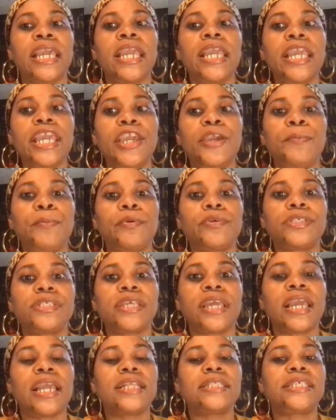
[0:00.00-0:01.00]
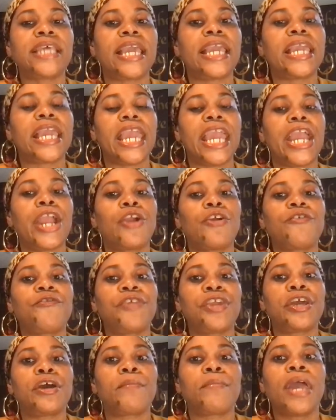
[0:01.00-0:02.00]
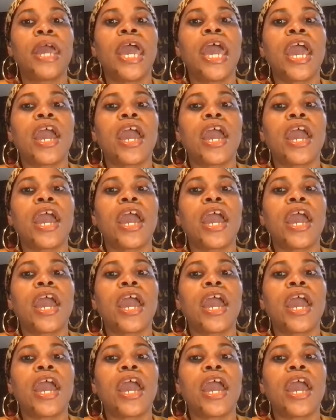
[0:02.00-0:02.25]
innkeeper, saying, take care of him,